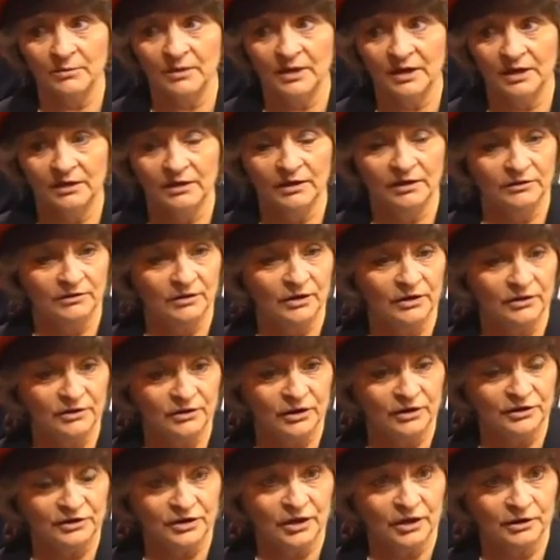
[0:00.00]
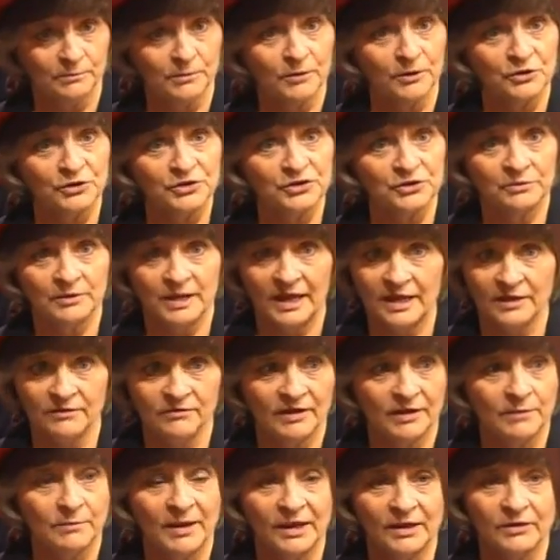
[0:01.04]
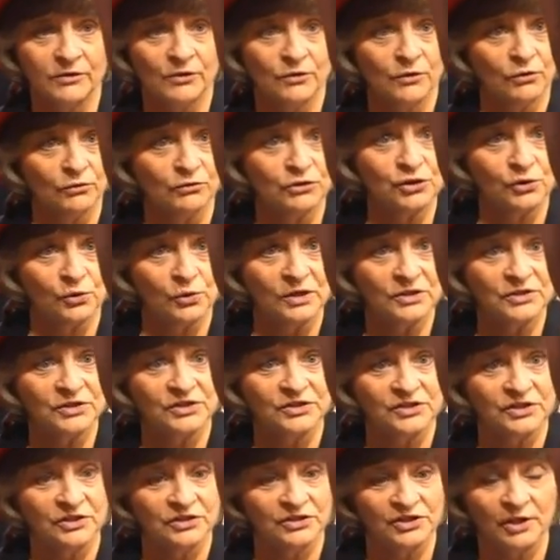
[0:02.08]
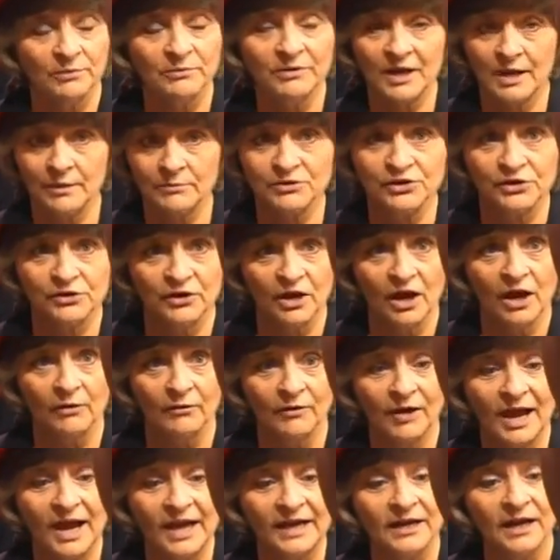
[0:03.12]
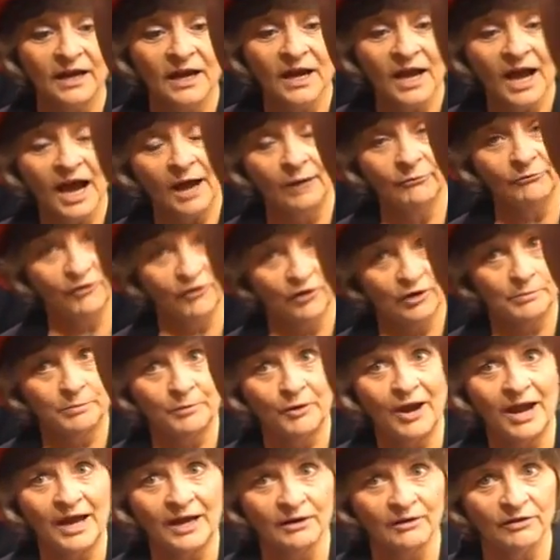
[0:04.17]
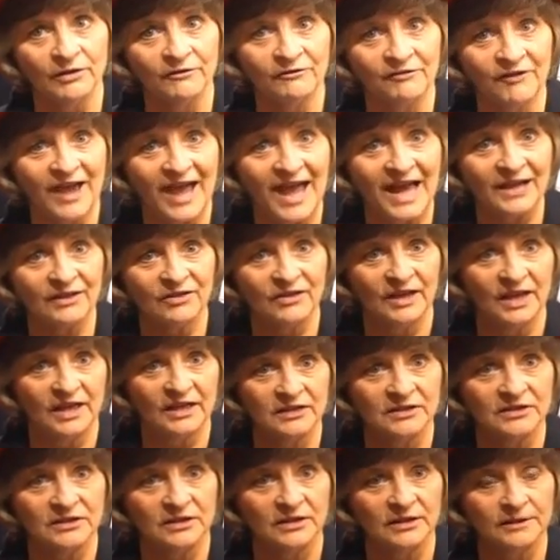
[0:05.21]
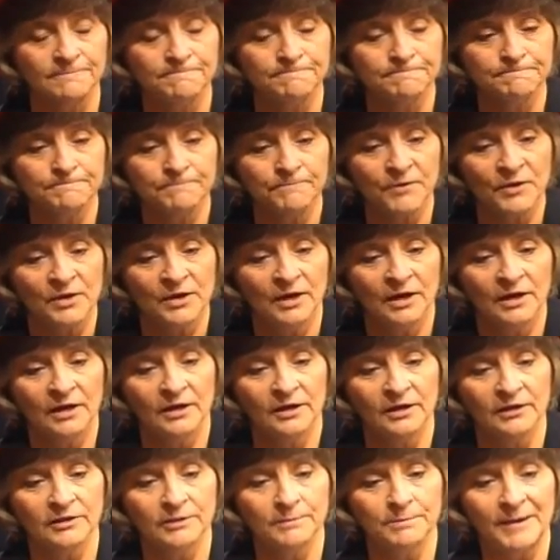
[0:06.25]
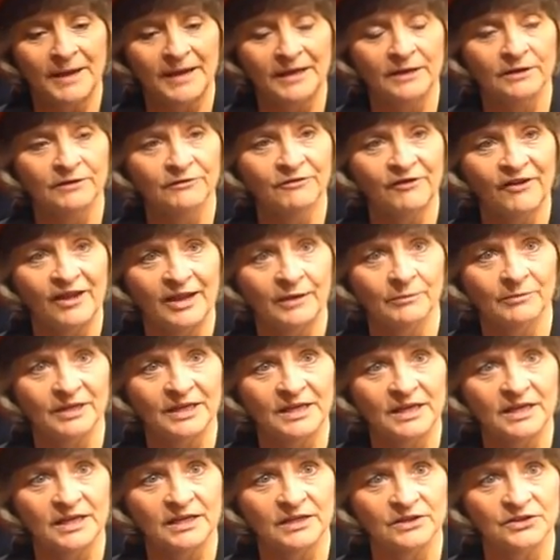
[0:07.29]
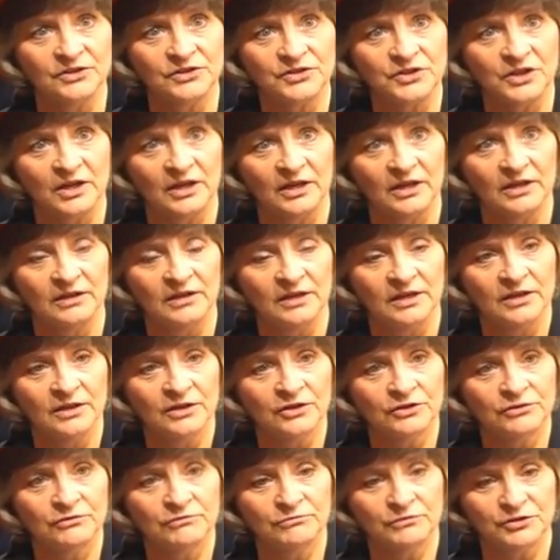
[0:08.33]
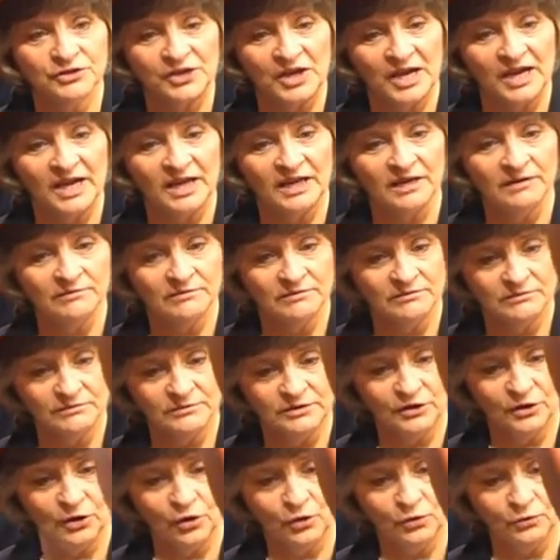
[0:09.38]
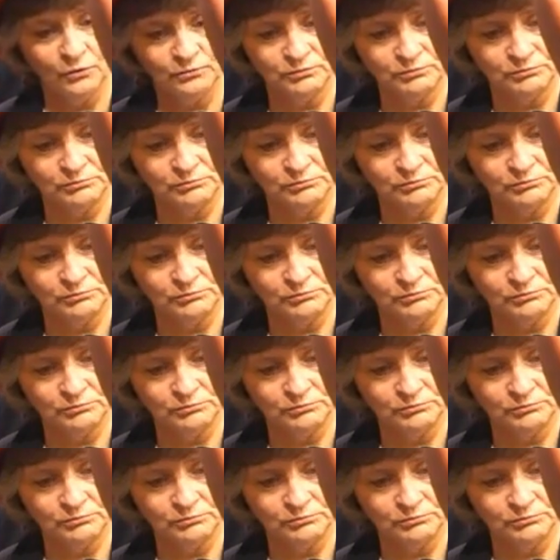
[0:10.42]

a young person, they make their own choices, and sometimes they're not right. I'm very proud of the fact that the Palin family is saying, you know,